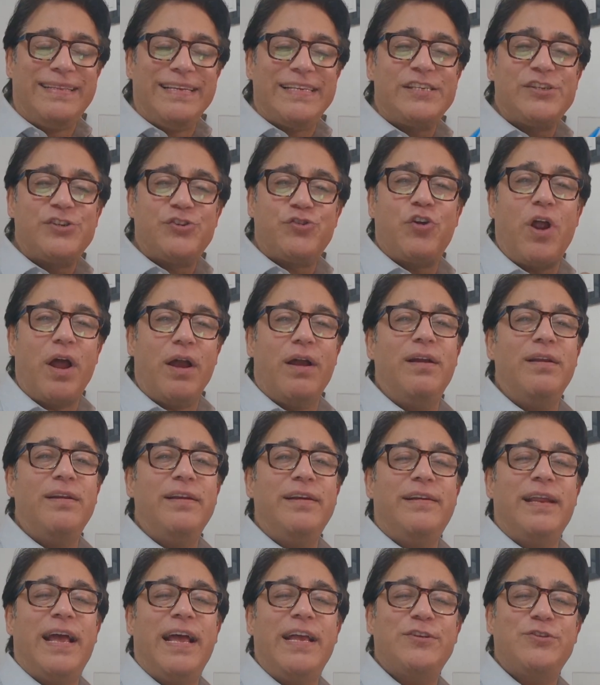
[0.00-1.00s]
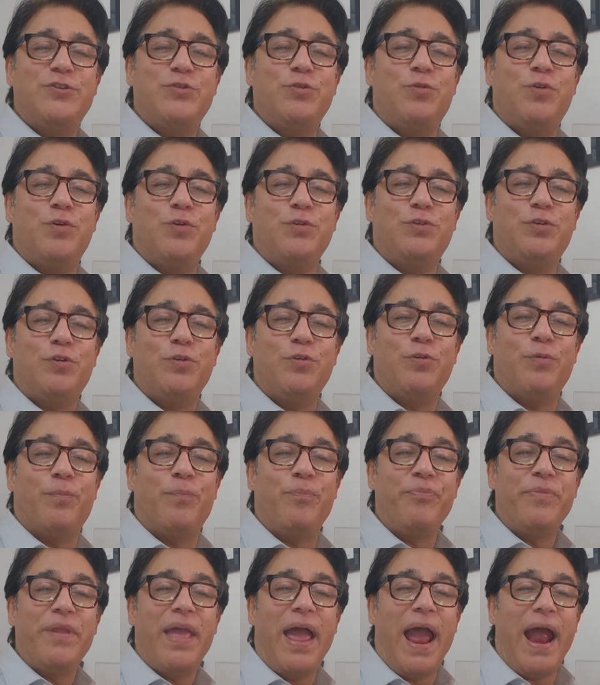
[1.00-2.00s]
This struggle it has to go
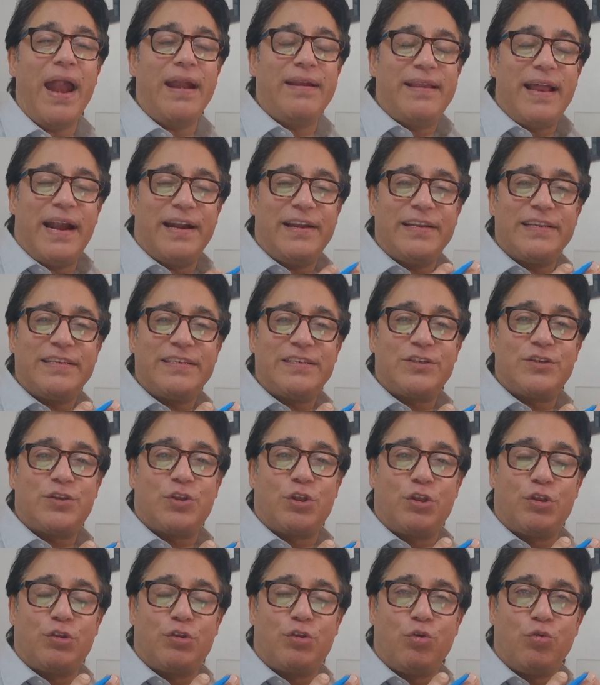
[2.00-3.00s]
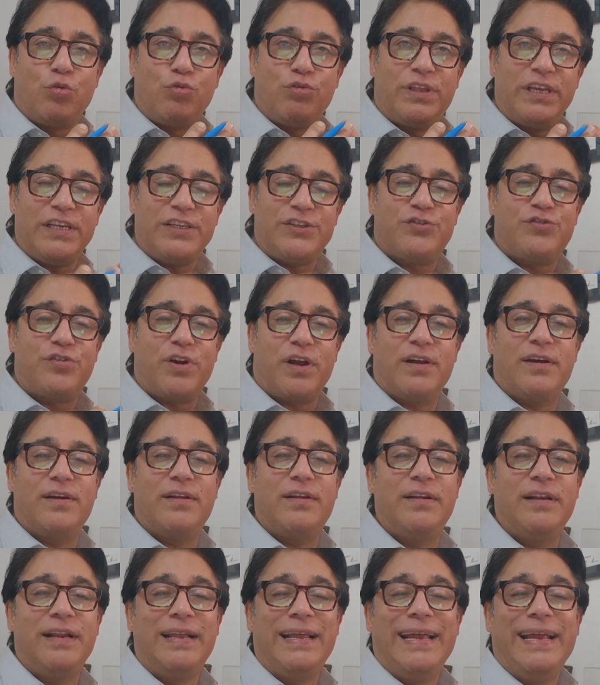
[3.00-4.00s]
through. And that is through this
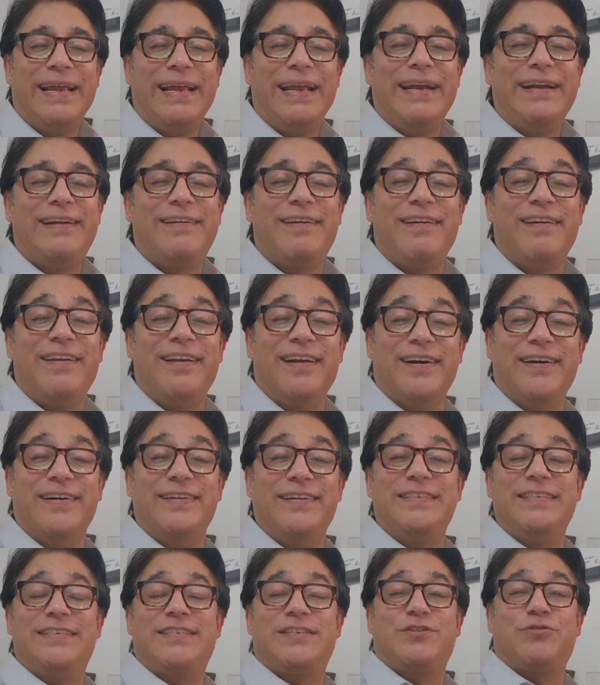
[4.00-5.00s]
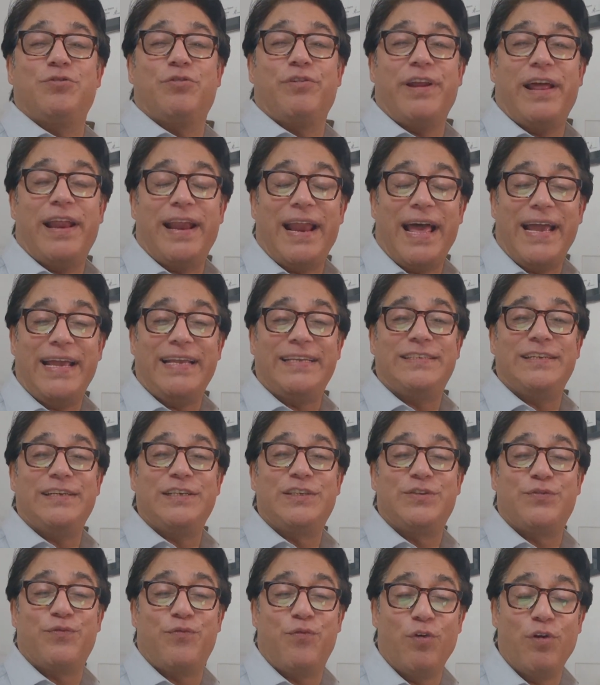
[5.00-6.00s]
struggle, it learns to realize
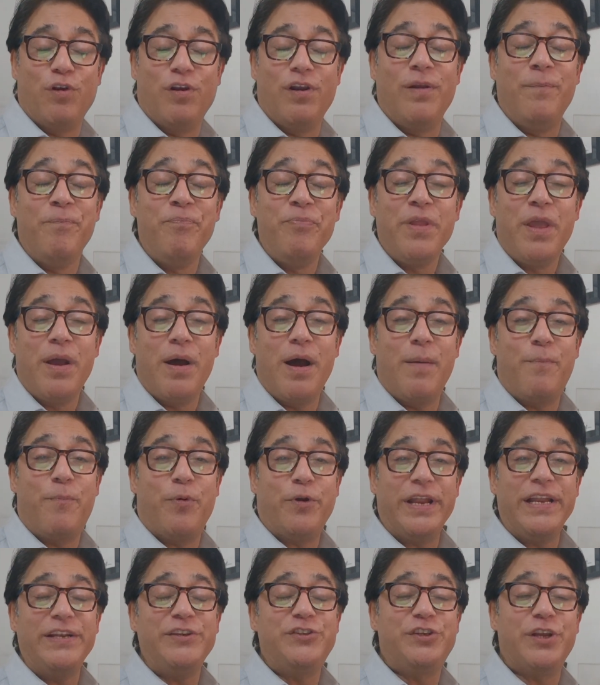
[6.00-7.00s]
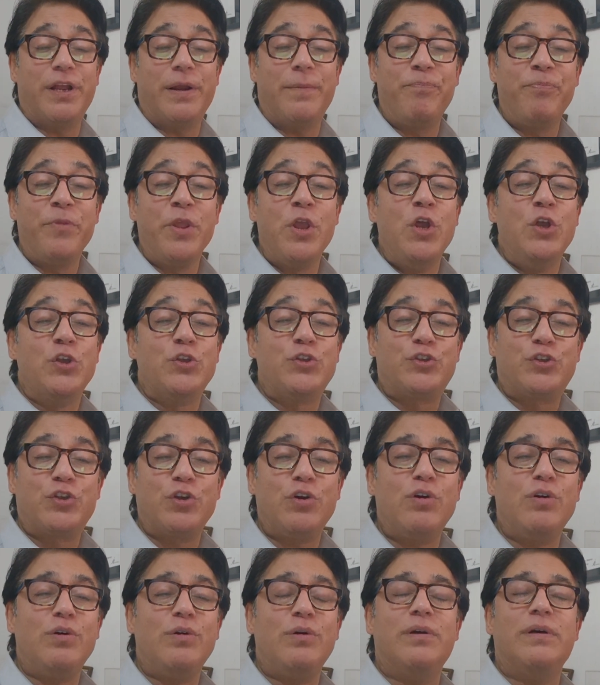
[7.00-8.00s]
its full potential.
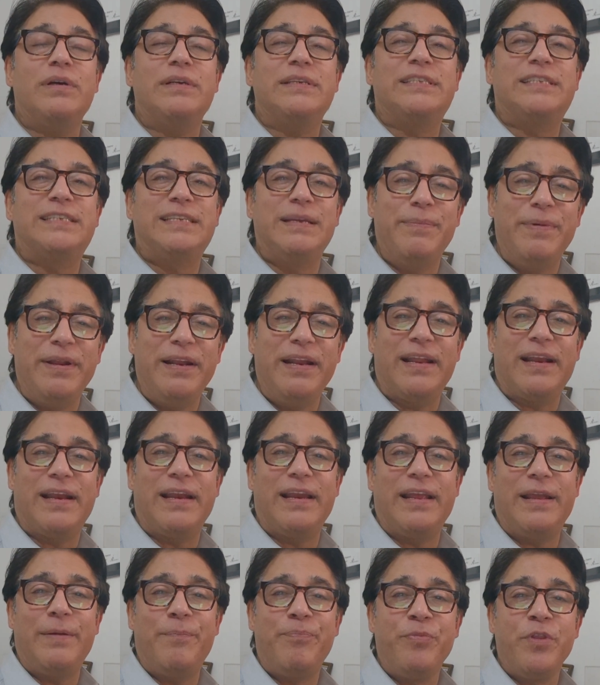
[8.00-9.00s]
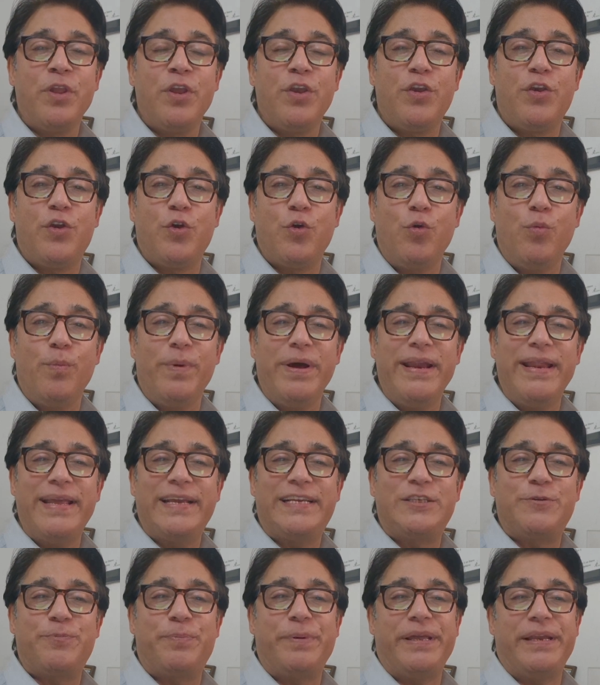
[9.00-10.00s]
So similarly, human
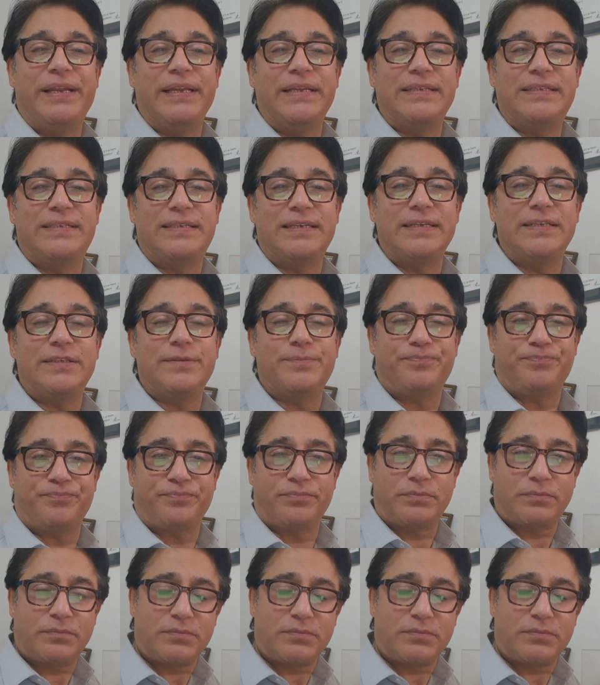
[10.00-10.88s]
experiences